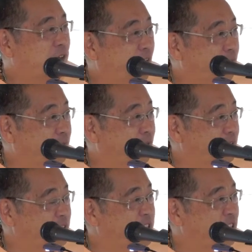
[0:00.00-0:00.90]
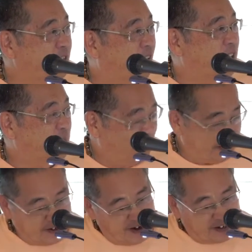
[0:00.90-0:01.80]
and therefore, the jiva
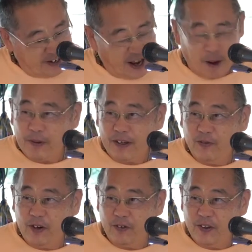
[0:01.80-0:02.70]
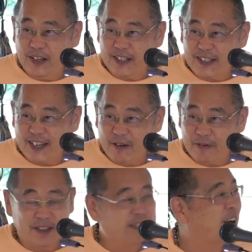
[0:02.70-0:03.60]
ultimately cannot get happy. Even if he thinks he's
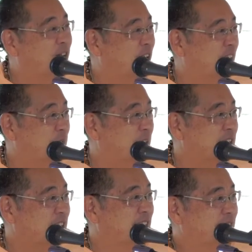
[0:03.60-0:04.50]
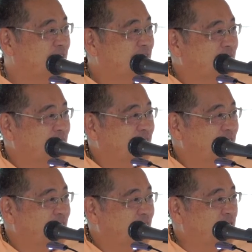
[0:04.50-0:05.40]
happy, it's not real happiness,
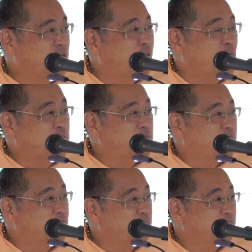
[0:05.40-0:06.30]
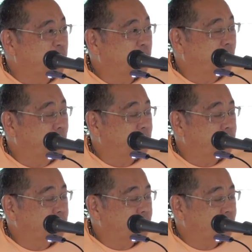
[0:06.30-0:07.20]
it's false. Uh,
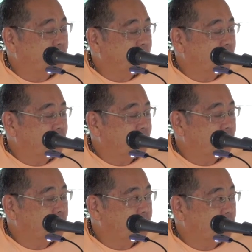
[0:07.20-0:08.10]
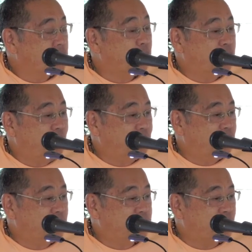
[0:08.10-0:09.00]
so we
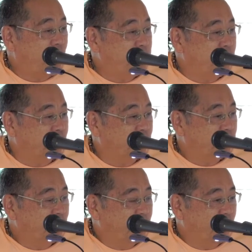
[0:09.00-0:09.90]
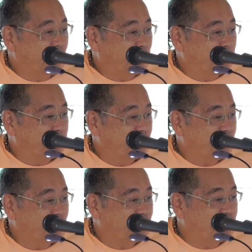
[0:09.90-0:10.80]
have the example um,
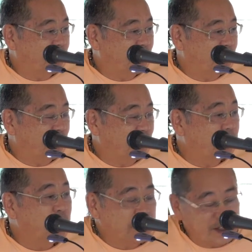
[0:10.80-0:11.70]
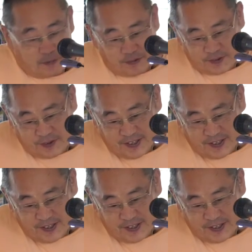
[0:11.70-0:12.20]
of the two examples.